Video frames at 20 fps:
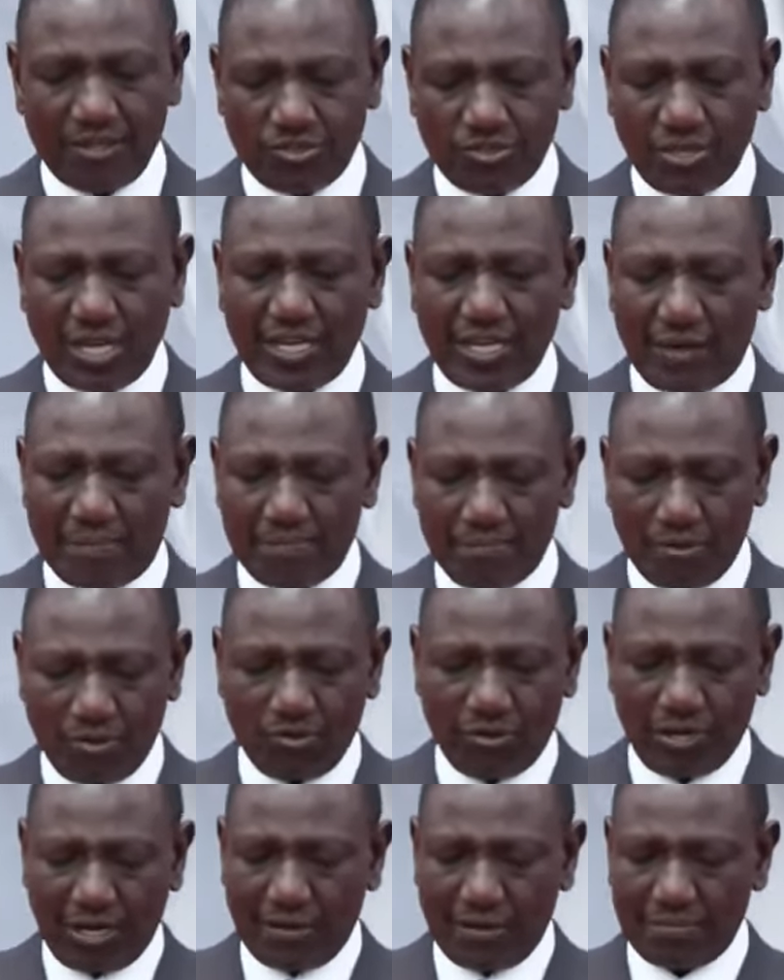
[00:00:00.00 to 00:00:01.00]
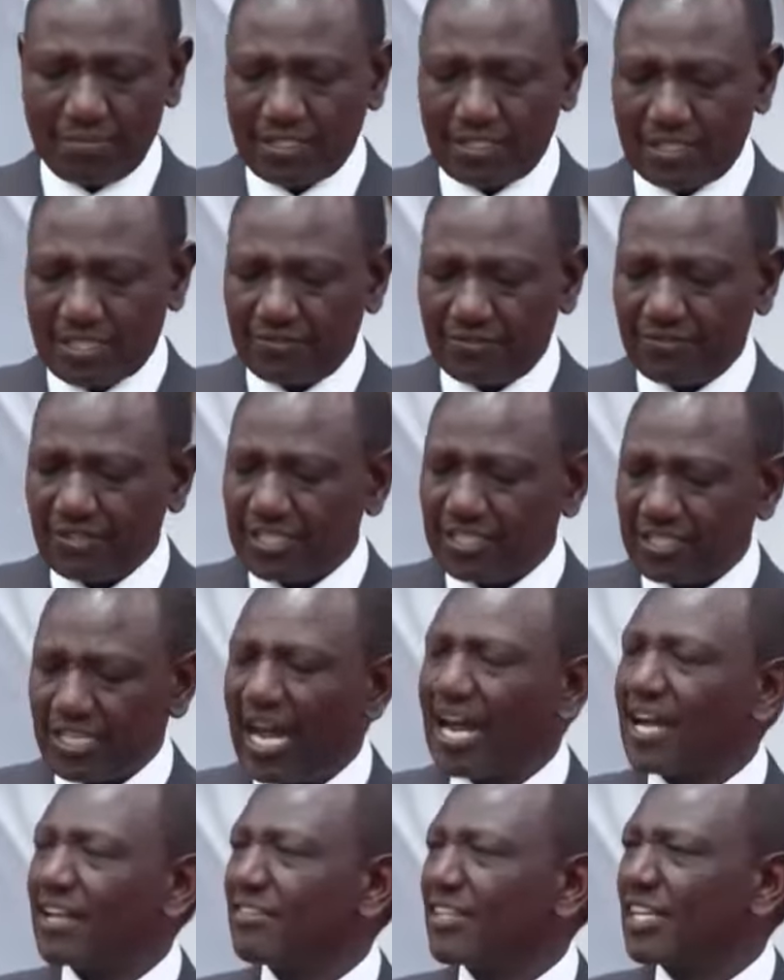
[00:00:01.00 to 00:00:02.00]
trainer program in TVET,
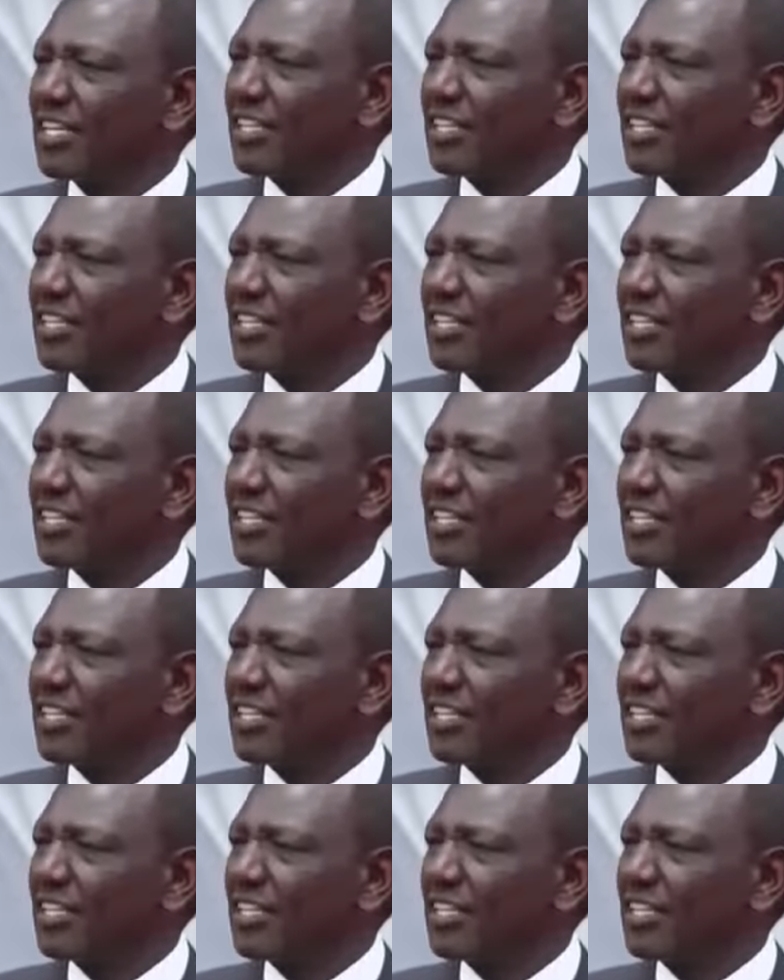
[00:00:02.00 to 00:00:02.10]
and the